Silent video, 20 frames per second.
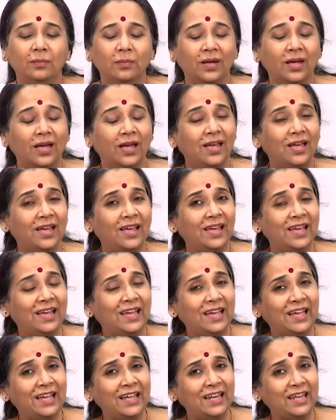
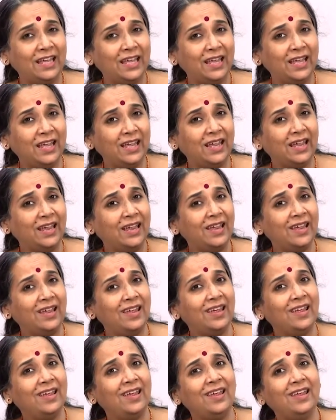
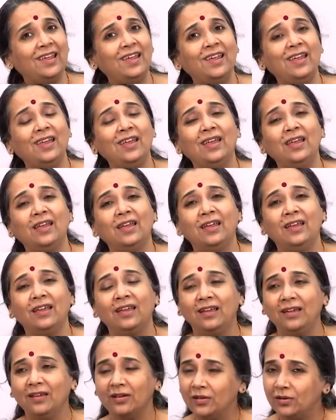
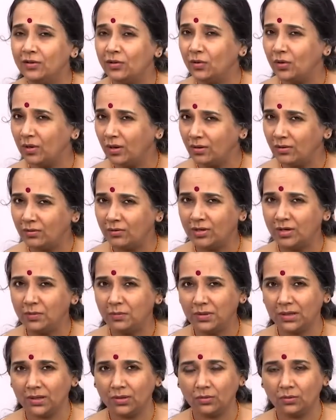Here you can't really
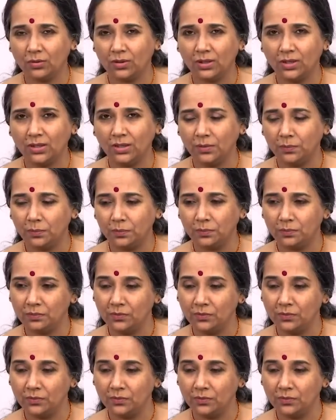make out any